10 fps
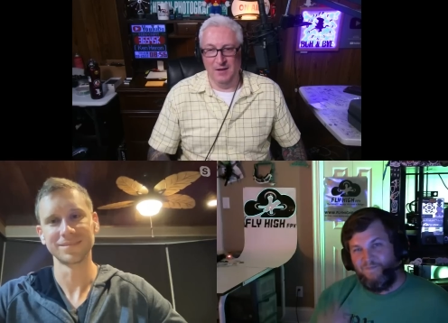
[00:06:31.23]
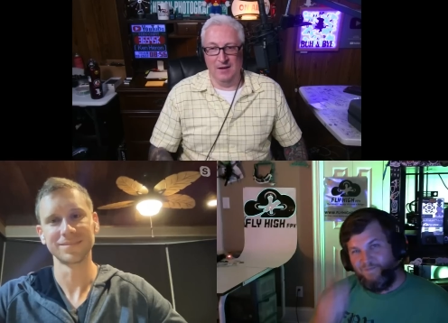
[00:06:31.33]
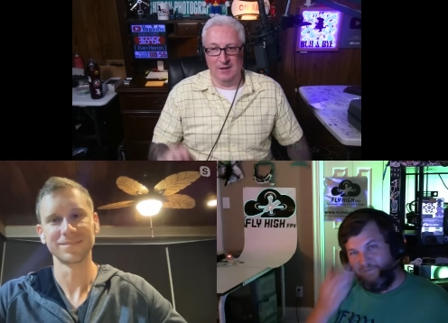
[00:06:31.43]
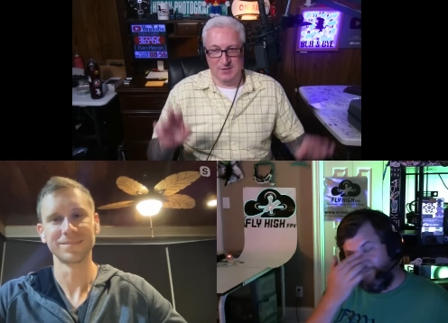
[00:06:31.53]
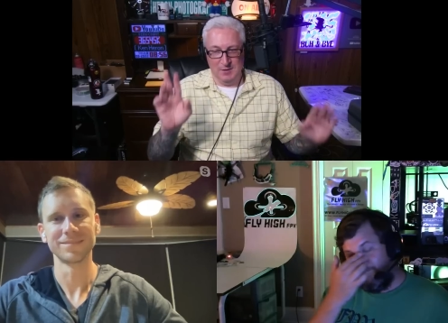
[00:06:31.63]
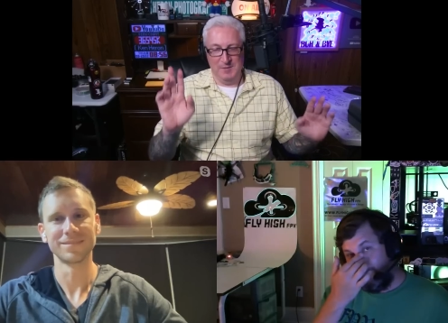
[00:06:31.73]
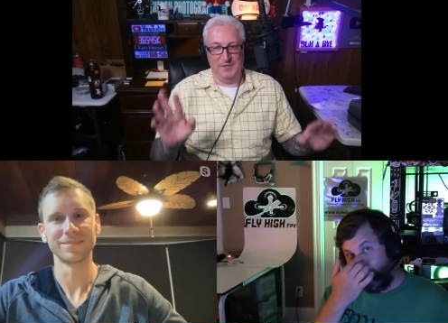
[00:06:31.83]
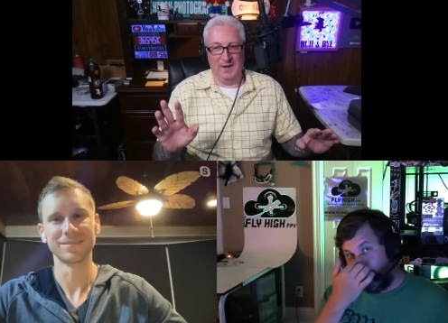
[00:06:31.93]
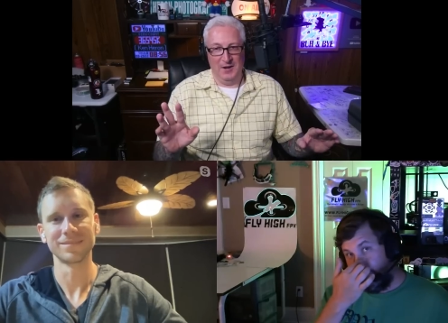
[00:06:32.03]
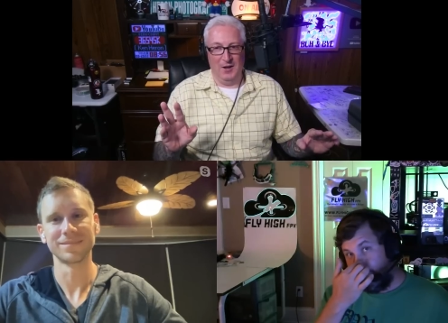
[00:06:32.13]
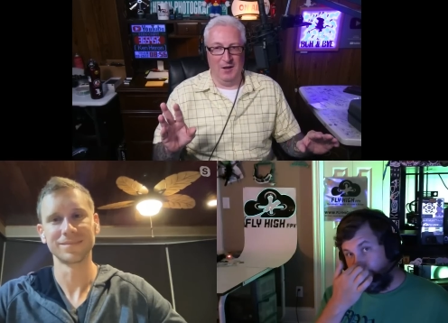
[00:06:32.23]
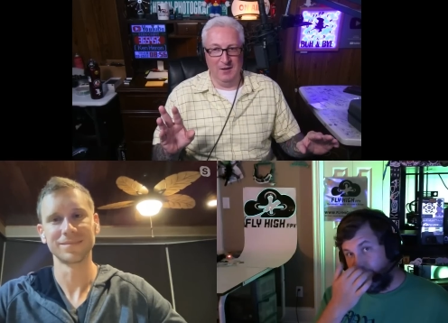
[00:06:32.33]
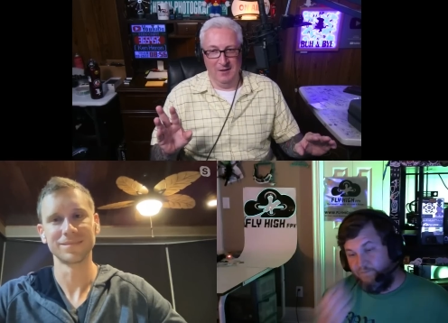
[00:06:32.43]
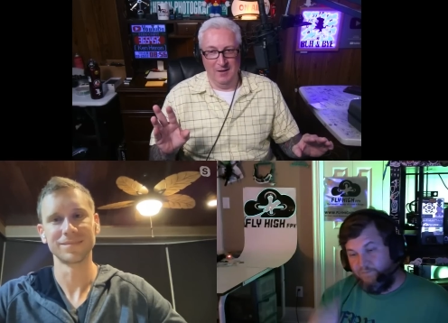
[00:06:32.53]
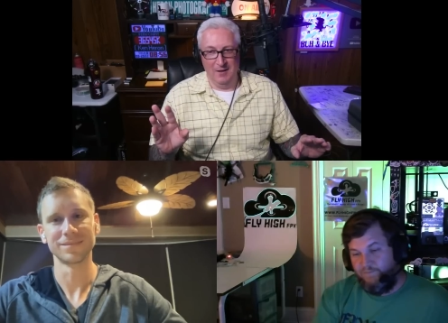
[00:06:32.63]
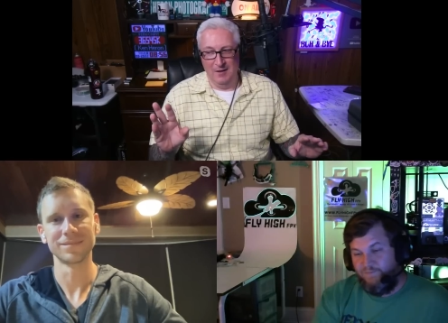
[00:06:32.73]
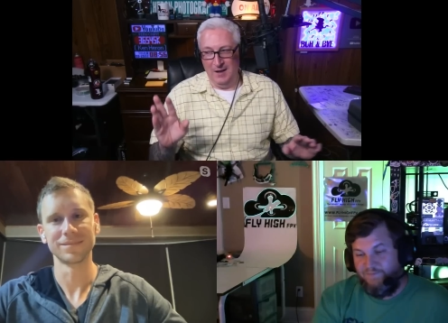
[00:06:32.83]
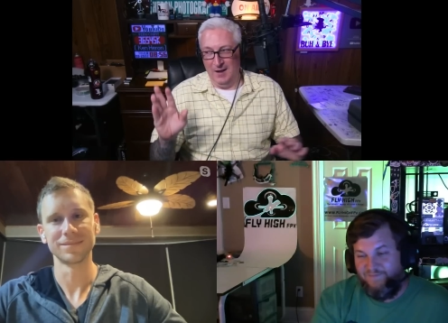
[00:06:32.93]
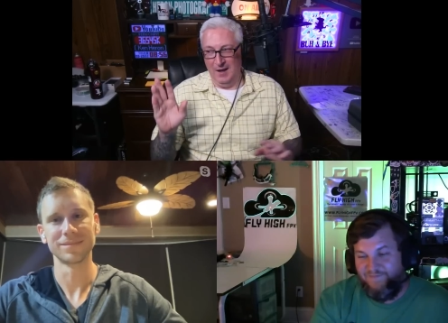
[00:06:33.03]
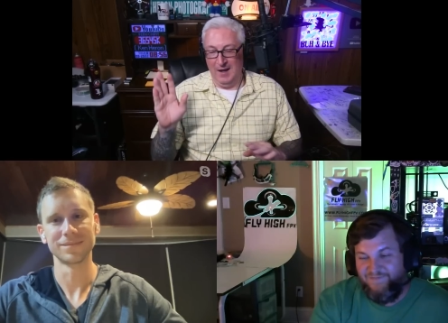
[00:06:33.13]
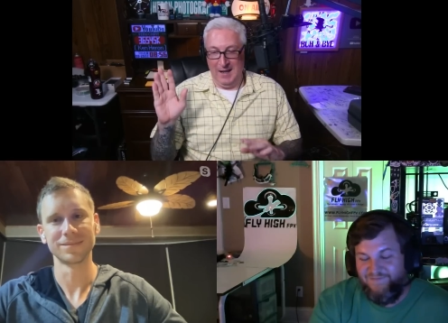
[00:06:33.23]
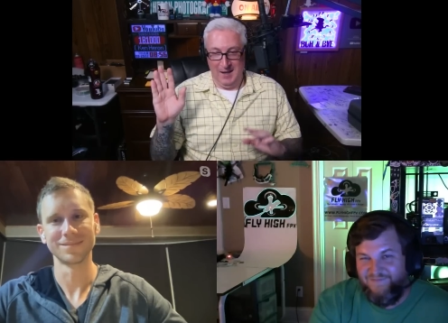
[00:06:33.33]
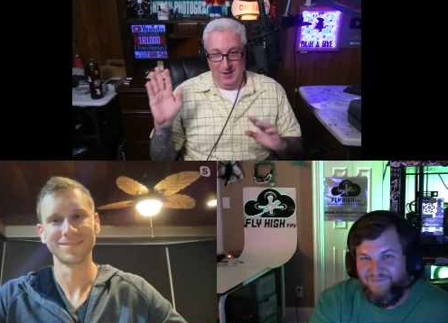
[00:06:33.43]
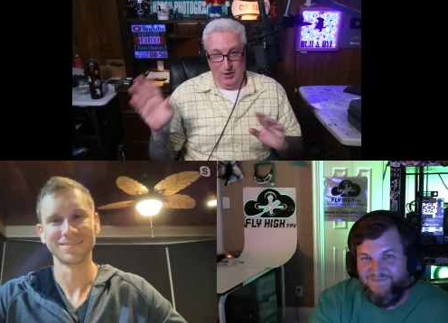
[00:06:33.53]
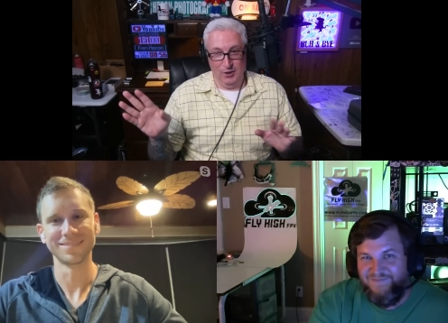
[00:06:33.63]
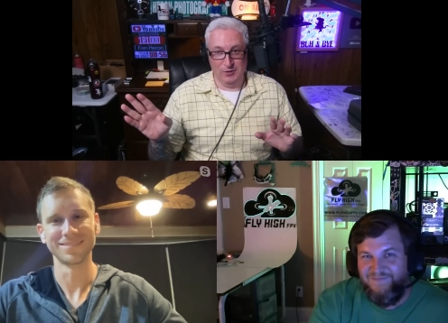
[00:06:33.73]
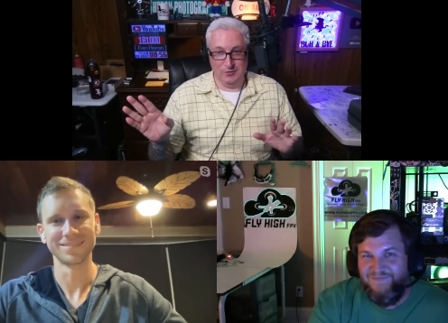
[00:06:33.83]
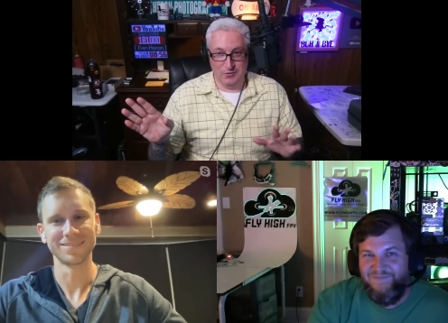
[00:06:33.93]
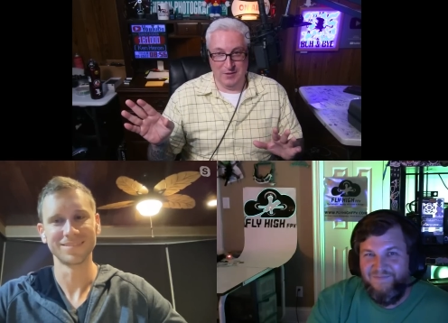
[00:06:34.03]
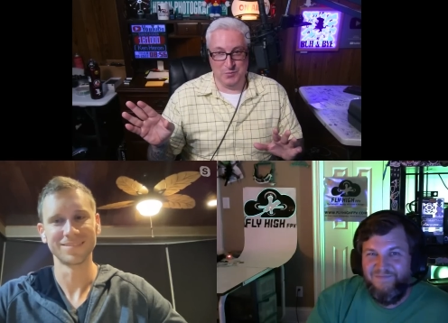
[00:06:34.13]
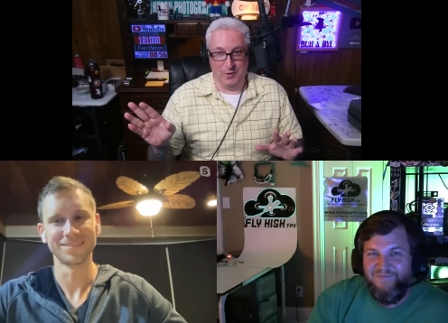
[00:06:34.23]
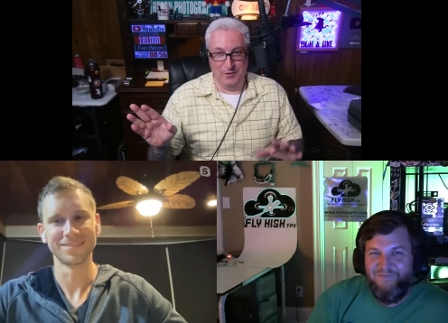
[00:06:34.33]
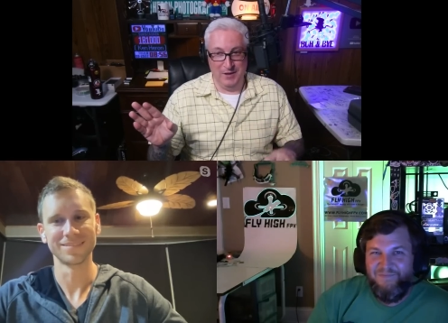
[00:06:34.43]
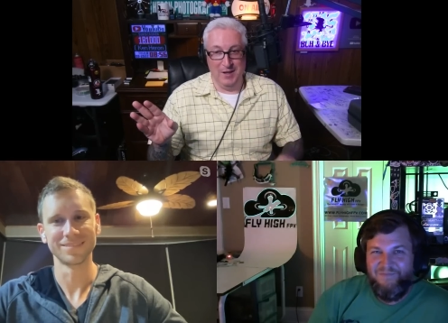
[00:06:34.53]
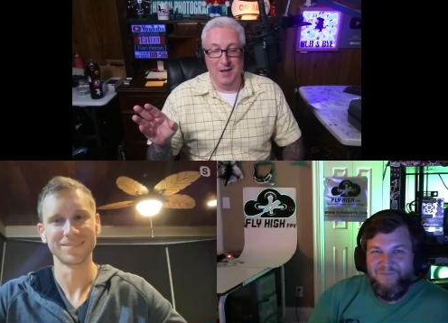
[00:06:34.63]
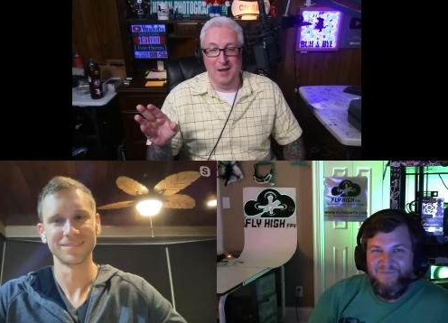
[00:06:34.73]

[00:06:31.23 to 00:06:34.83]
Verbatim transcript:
Speaker 1: "Now this is gonna be fun and all, and I, you look trustworthy.